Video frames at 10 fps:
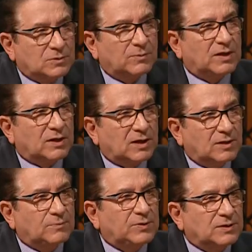
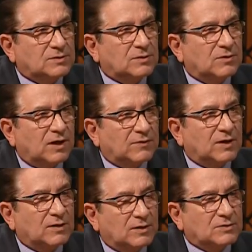Medicaid piece to that
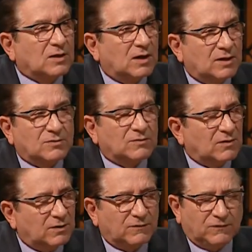it's
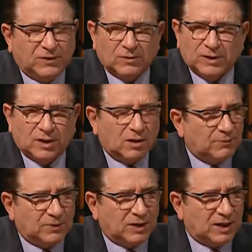very
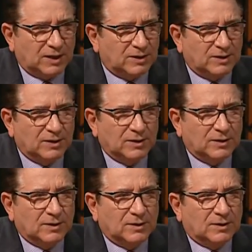complicated.
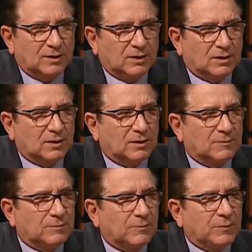
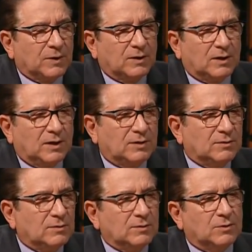
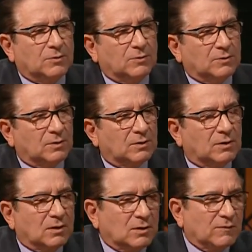And, you know,
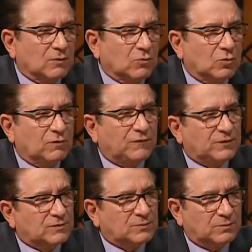Governor Wolf
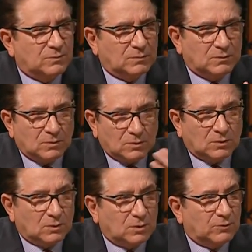
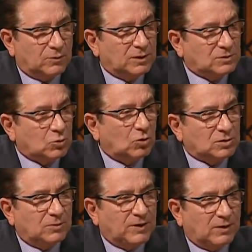when he's
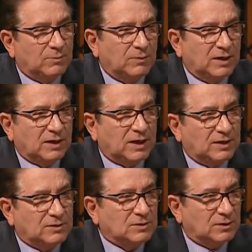talked about
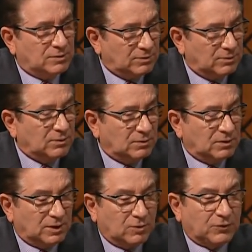Medicaid and
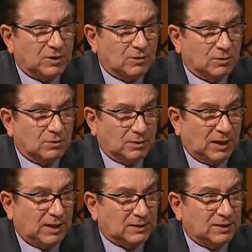the Health Care
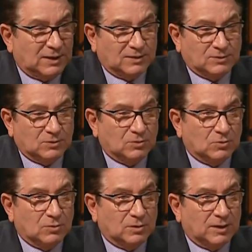Act, has
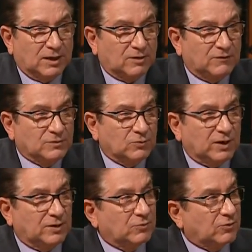gone out of his
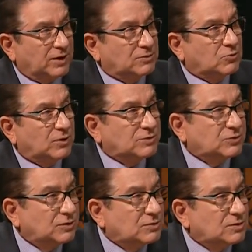way to raise
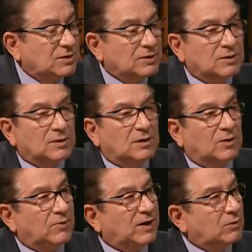questions
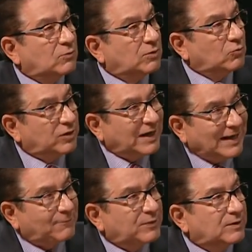about what would
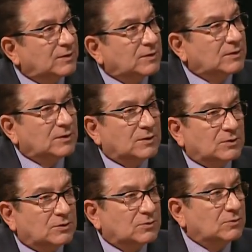happen
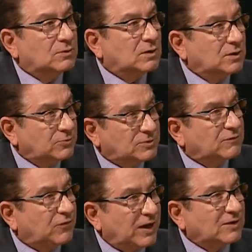to hundreds
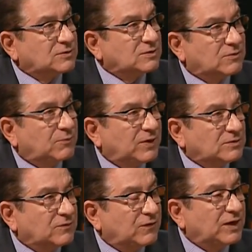of thousands of
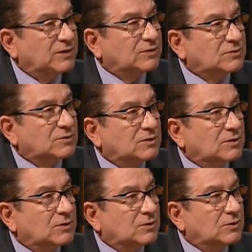Pennsylvanians
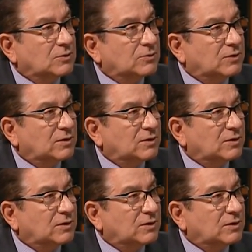who